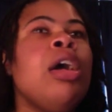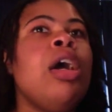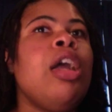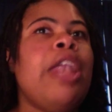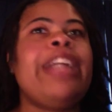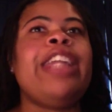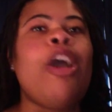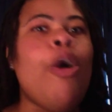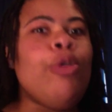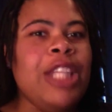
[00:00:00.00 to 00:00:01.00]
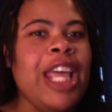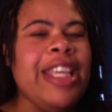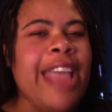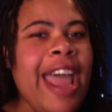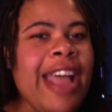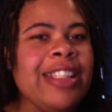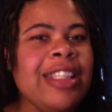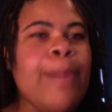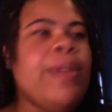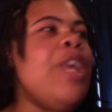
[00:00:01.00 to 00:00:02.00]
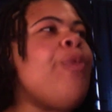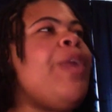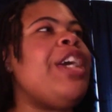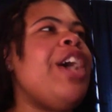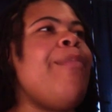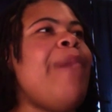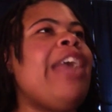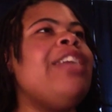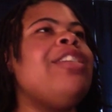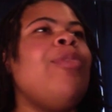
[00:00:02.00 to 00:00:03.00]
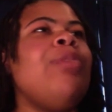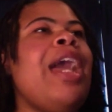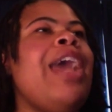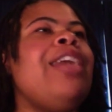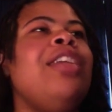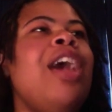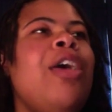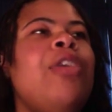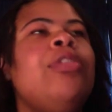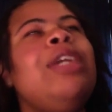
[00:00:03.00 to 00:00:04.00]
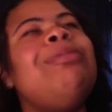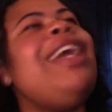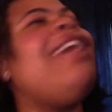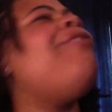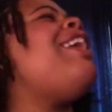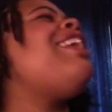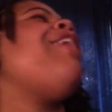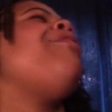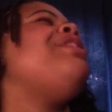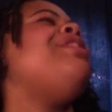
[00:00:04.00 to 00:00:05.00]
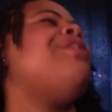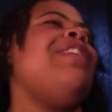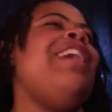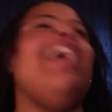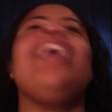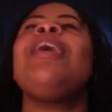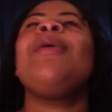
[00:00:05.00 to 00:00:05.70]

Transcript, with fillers: like they gonna say yes, but then when they come back, it's gonna be like no. And I'm like, why y'all be doing that?